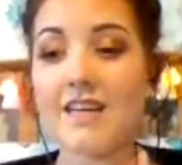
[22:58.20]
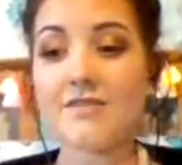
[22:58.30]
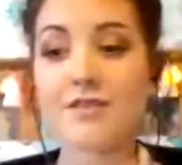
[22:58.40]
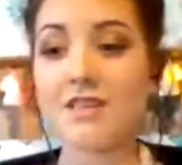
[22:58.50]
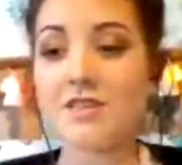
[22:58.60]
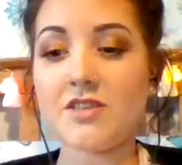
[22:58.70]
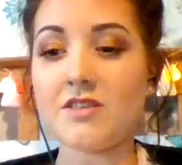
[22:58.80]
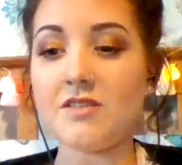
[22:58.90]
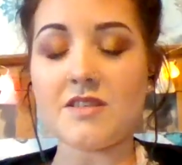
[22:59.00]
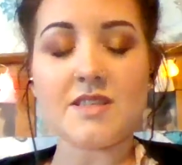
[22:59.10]
really
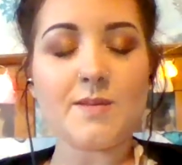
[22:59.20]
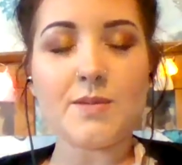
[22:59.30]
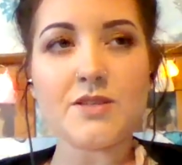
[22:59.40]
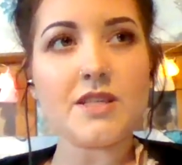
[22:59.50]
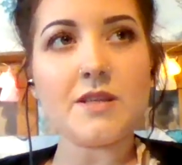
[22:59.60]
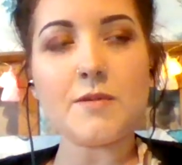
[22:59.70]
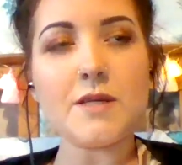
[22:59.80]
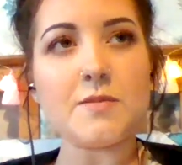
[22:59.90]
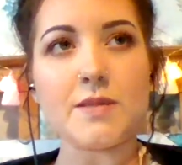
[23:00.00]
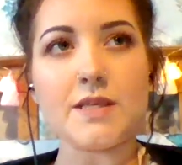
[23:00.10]
struggle to sleep. It's really
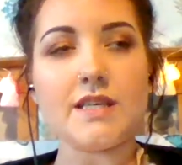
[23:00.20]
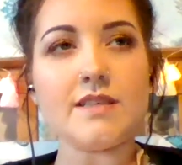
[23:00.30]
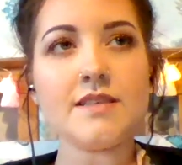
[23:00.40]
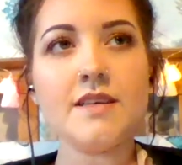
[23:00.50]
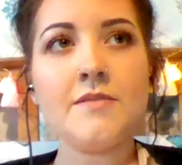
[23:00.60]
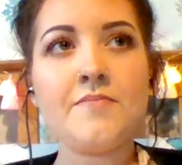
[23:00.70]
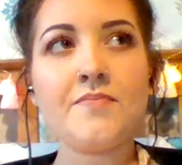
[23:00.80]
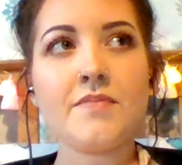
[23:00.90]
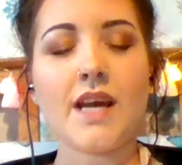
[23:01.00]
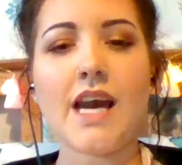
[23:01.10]
weird because I